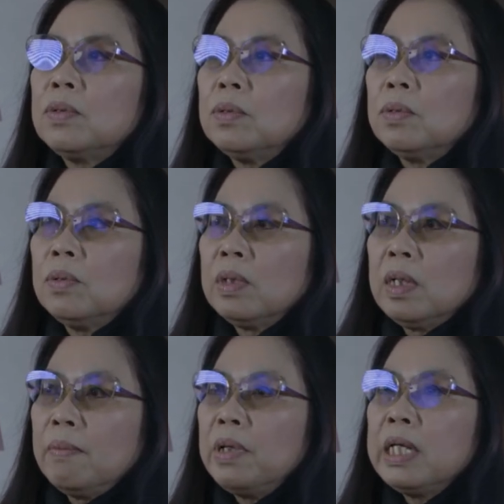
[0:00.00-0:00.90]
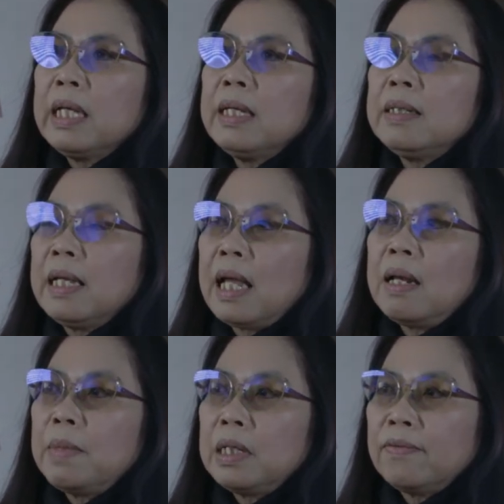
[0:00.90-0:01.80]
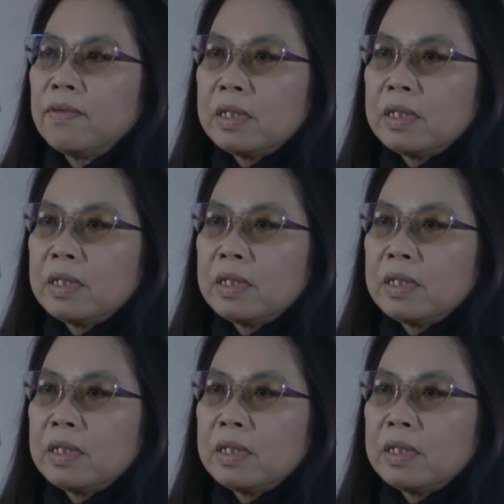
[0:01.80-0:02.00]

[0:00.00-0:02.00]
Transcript: to bring in the element of the